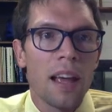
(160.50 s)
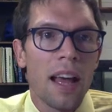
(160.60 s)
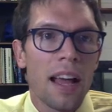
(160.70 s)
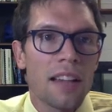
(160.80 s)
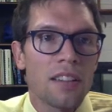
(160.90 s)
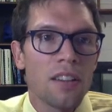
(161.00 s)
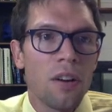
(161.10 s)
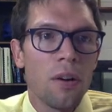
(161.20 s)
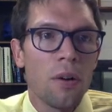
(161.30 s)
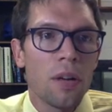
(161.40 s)
And
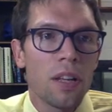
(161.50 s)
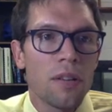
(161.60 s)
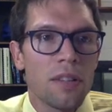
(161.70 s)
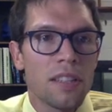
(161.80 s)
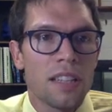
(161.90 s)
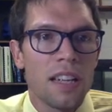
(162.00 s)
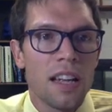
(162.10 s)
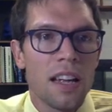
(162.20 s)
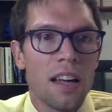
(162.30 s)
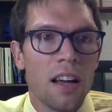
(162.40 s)
so you can
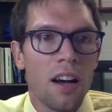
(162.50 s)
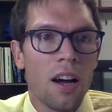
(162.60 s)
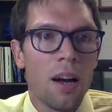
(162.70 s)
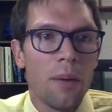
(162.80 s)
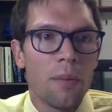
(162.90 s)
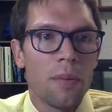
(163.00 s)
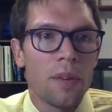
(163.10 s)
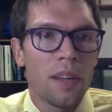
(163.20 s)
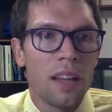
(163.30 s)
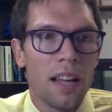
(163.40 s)
see
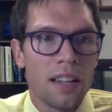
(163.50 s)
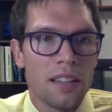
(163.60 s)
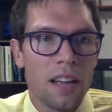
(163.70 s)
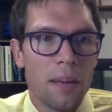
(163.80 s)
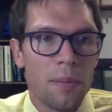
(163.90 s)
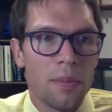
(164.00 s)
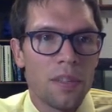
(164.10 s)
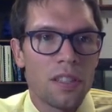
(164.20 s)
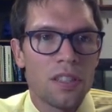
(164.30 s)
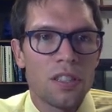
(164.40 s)
that I'm
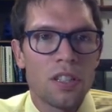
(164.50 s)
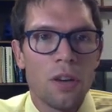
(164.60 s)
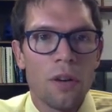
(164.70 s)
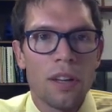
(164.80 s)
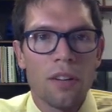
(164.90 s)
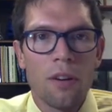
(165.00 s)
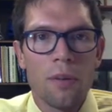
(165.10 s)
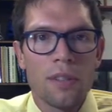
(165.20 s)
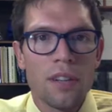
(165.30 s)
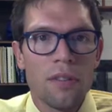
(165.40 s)
showing the
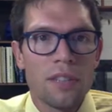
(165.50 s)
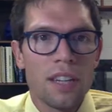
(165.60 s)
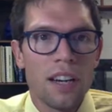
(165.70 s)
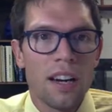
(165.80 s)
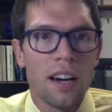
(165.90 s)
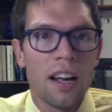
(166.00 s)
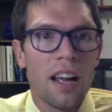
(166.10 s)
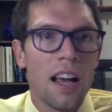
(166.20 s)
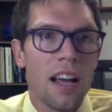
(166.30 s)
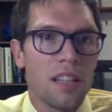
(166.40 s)
chromosomes here
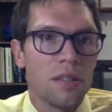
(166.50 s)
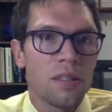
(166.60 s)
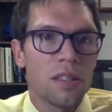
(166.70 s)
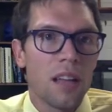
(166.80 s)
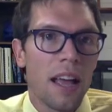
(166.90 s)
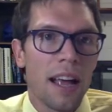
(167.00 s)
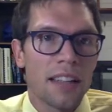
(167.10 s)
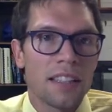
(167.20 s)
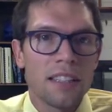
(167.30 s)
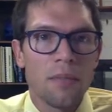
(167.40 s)
as
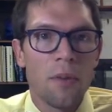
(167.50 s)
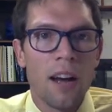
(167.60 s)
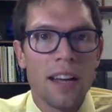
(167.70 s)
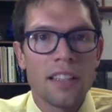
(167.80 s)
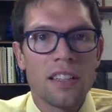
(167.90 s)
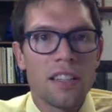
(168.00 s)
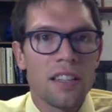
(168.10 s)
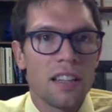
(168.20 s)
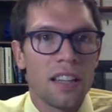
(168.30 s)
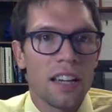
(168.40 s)
X and Y's to
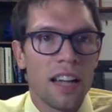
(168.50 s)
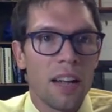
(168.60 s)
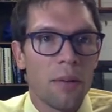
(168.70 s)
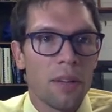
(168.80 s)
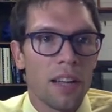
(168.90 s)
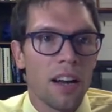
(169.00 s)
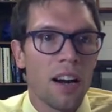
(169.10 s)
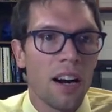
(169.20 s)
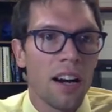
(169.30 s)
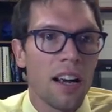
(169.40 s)
delineate what they
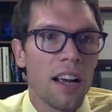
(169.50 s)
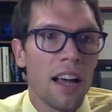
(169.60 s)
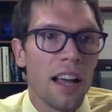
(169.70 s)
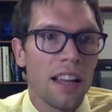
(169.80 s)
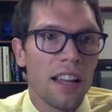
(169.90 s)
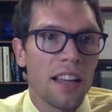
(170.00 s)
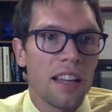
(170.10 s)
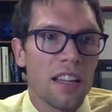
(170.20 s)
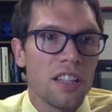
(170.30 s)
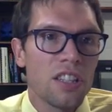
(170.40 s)
are. And then
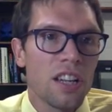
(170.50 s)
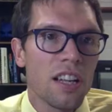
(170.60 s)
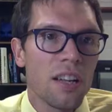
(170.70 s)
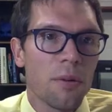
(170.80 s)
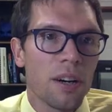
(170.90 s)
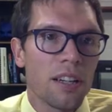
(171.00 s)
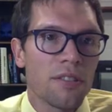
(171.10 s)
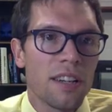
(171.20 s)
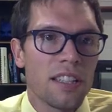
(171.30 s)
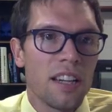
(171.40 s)
the gene that we're
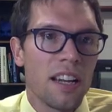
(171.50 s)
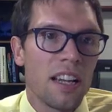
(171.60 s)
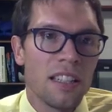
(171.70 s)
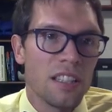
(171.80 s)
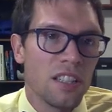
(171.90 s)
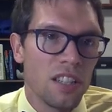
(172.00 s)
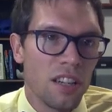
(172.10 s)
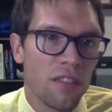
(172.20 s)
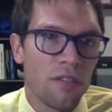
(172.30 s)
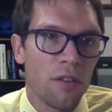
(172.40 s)
interested in is the
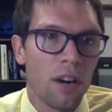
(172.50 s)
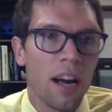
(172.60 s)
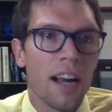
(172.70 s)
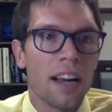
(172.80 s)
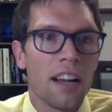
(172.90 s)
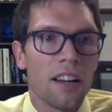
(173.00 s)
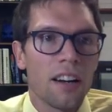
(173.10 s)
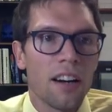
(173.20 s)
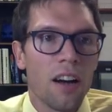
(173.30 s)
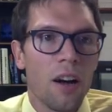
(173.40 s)
gene for eye
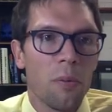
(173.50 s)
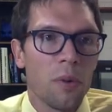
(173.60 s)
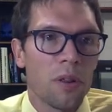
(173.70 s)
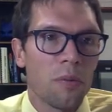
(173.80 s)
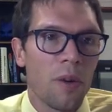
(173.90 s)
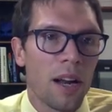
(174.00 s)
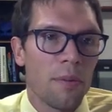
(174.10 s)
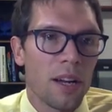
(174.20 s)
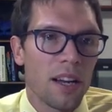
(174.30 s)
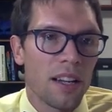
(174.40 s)
color, with
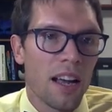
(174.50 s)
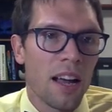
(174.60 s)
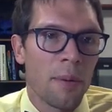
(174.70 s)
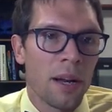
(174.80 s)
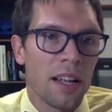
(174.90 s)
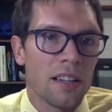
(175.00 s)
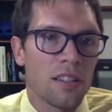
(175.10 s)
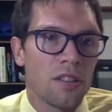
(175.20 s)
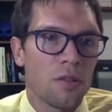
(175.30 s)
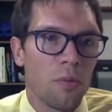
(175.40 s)
red being dominant
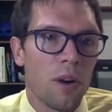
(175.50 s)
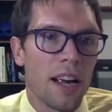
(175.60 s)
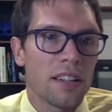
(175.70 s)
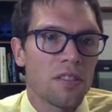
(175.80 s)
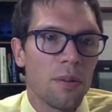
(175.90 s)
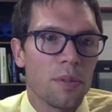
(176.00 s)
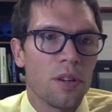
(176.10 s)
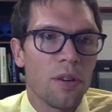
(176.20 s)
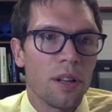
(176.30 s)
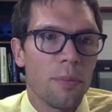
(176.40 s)
to white. So I'm
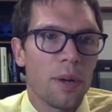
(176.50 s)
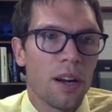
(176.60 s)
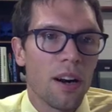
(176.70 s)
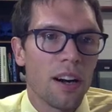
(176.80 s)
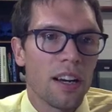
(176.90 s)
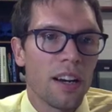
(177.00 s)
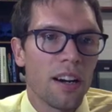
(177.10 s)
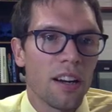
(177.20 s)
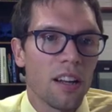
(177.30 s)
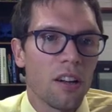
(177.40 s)
showing the big R
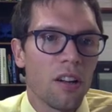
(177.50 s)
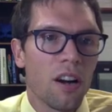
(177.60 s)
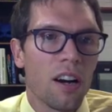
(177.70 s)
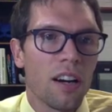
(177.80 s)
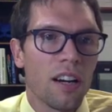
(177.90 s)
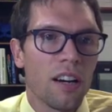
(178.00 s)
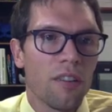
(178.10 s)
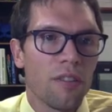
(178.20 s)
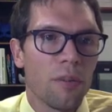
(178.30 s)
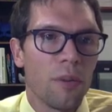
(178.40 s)
here and a little r
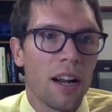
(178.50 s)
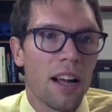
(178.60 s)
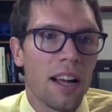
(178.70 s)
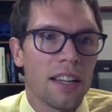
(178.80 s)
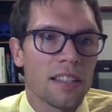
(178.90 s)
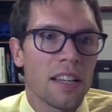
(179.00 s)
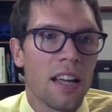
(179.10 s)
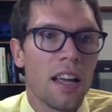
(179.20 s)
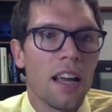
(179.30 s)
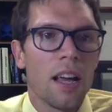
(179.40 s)
here for red eyes
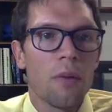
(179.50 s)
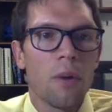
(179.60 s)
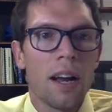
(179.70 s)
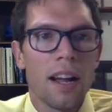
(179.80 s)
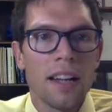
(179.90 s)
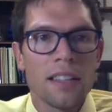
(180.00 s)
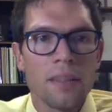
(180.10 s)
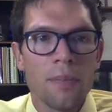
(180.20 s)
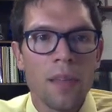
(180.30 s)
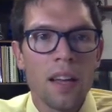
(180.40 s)
and white eyes.
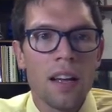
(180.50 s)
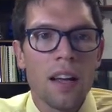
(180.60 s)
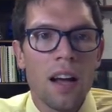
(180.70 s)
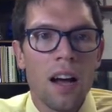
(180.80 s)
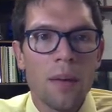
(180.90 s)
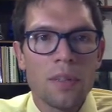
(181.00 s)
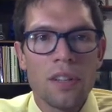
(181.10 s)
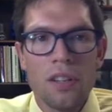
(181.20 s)
So you